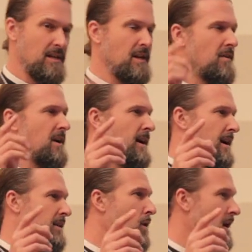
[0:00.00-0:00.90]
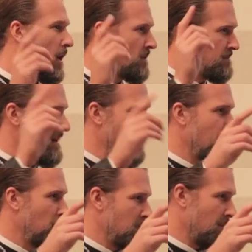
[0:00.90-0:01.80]
Son of God, who had always been in the
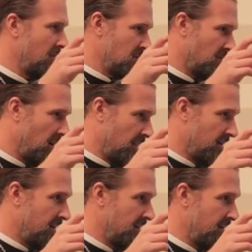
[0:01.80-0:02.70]
bosom of his Father,